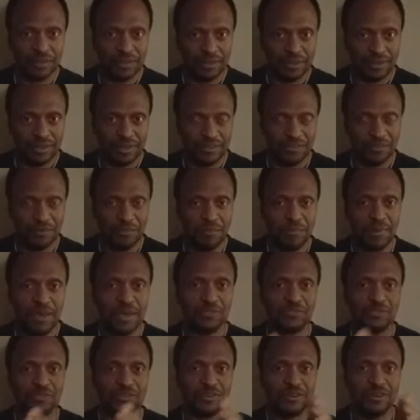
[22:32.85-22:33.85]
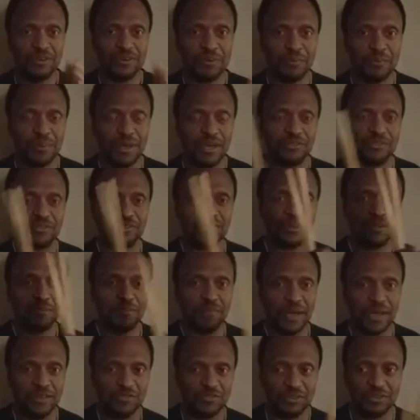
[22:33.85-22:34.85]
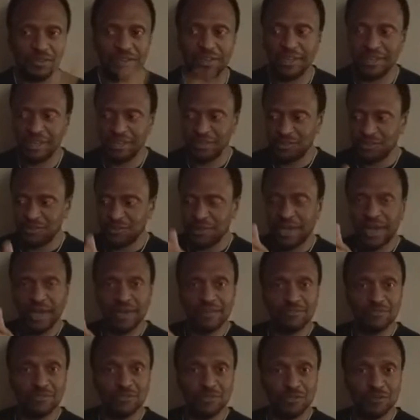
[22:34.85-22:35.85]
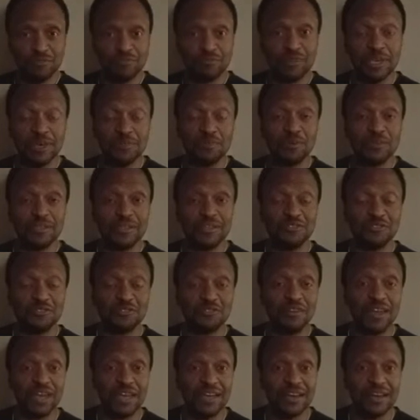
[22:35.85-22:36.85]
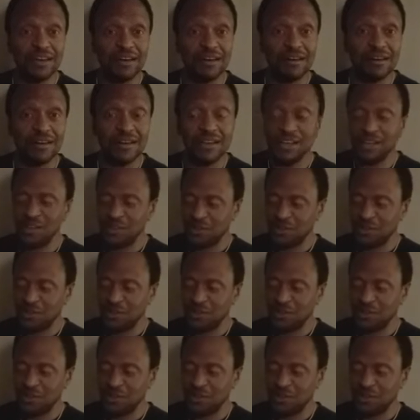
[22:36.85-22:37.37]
That's a measure, a measure, a measure. You have your people in the train car.